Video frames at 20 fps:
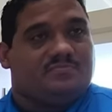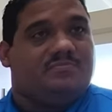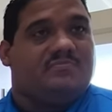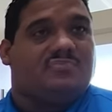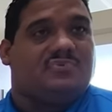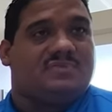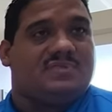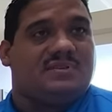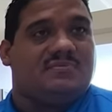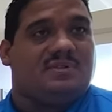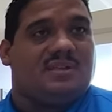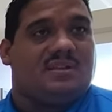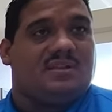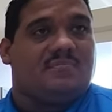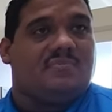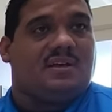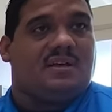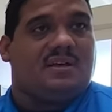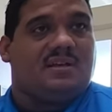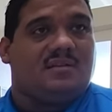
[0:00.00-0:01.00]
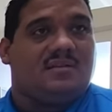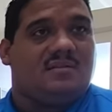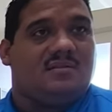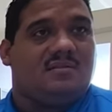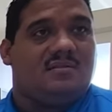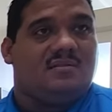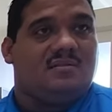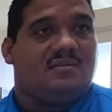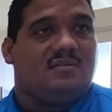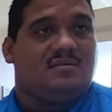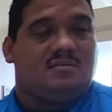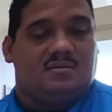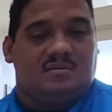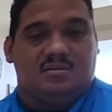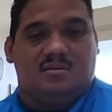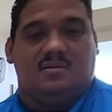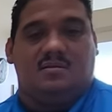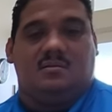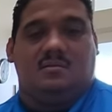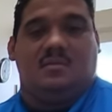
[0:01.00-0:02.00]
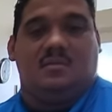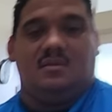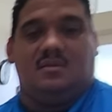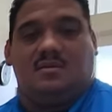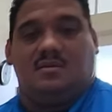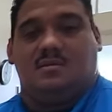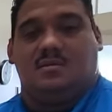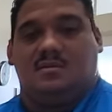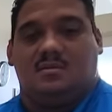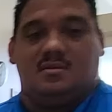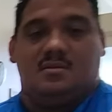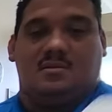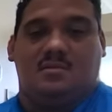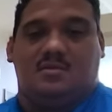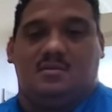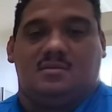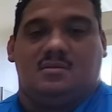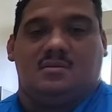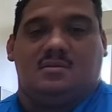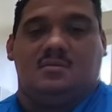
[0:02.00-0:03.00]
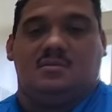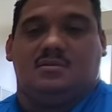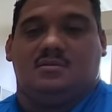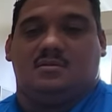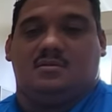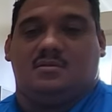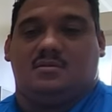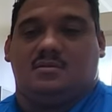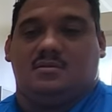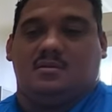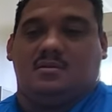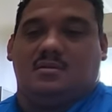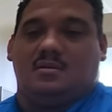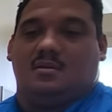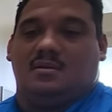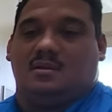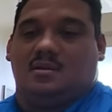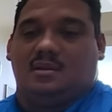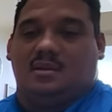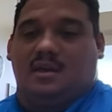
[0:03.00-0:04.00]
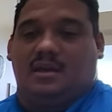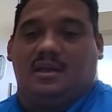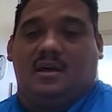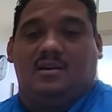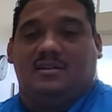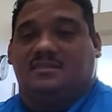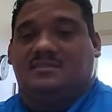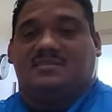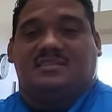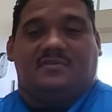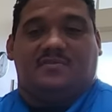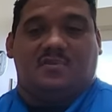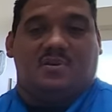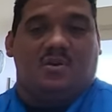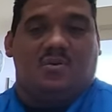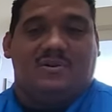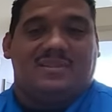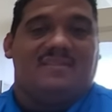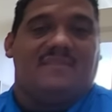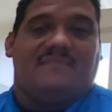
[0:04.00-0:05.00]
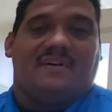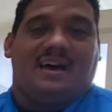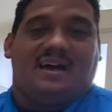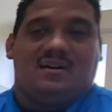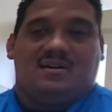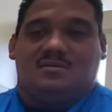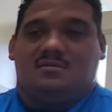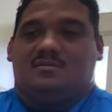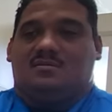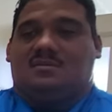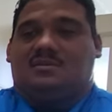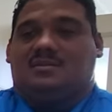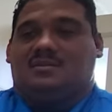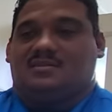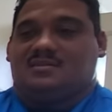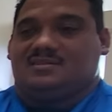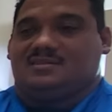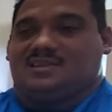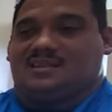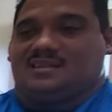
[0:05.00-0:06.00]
proceed with the complaint. Okay. Cool. And all this stuff will go in the file. You know?